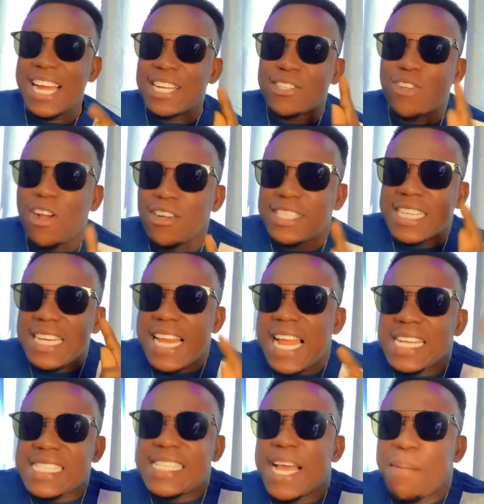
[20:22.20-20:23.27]
Don't
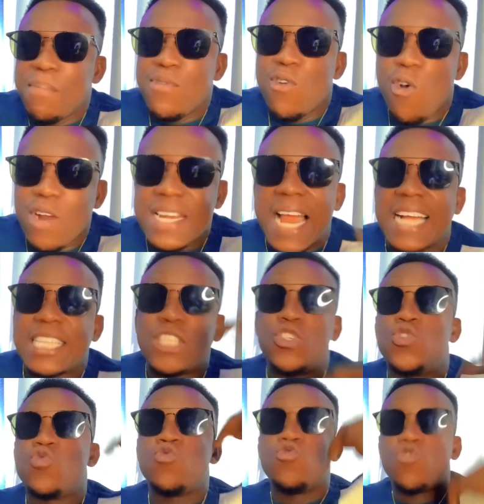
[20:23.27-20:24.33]
let them know that
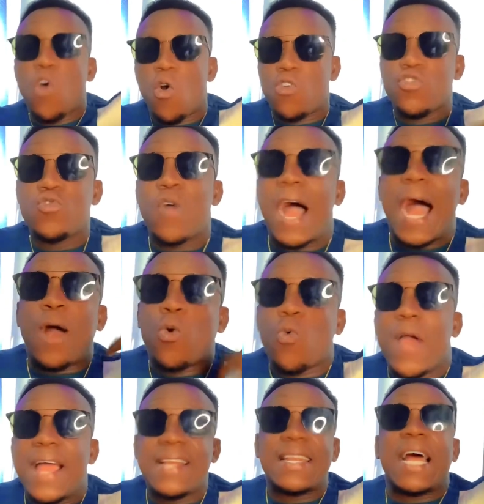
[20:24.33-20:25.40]
you are
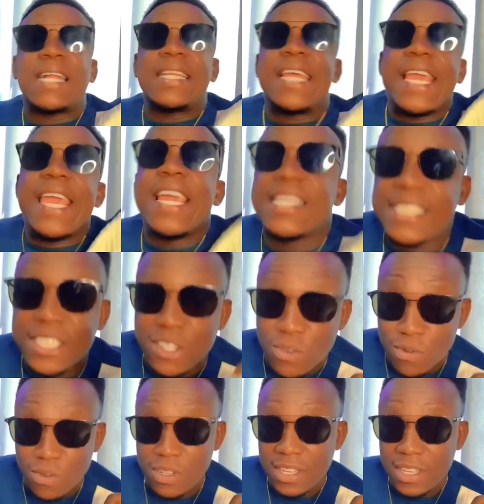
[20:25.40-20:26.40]
aware that they hate you.